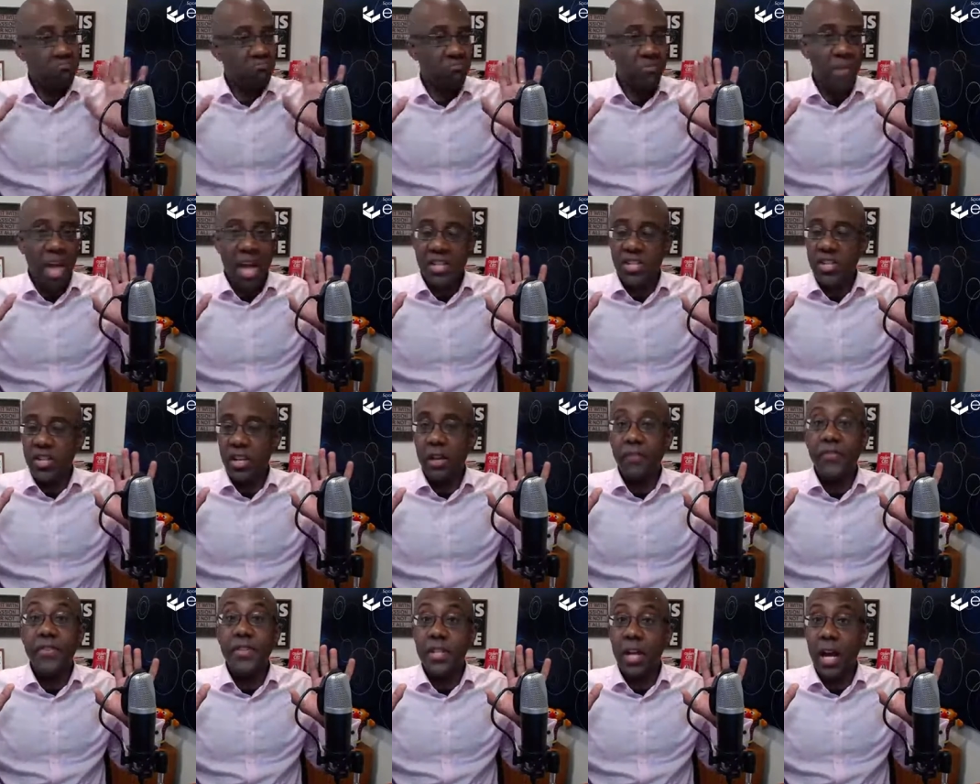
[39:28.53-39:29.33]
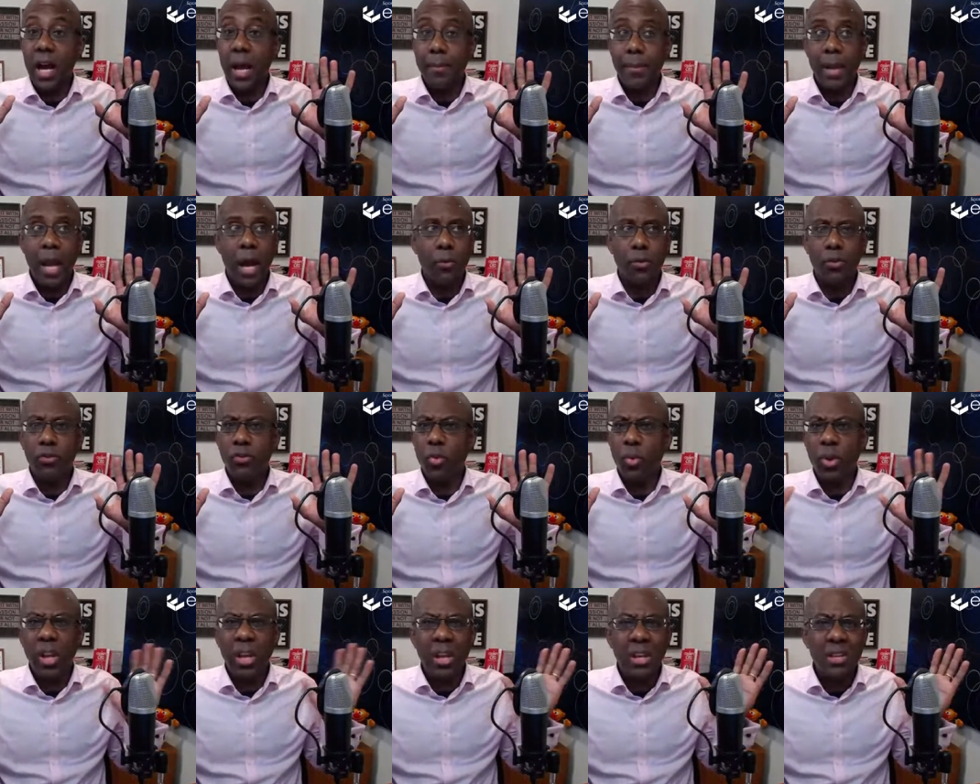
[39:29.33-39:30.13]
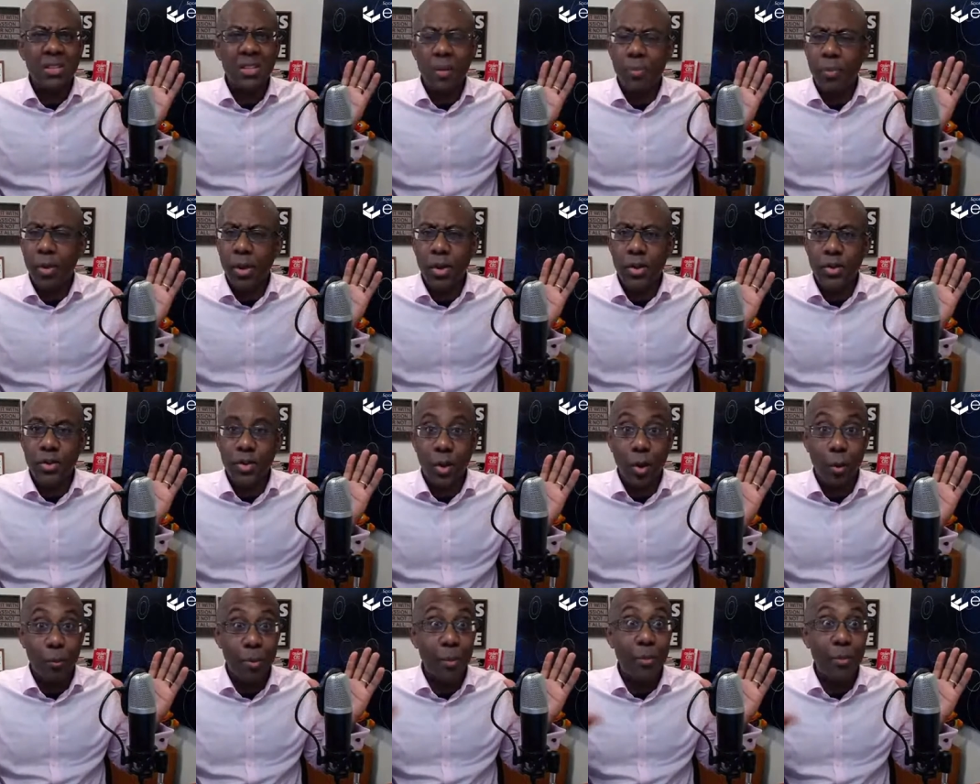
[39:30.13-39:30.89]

That's it at the time. And that was 20 something years ago.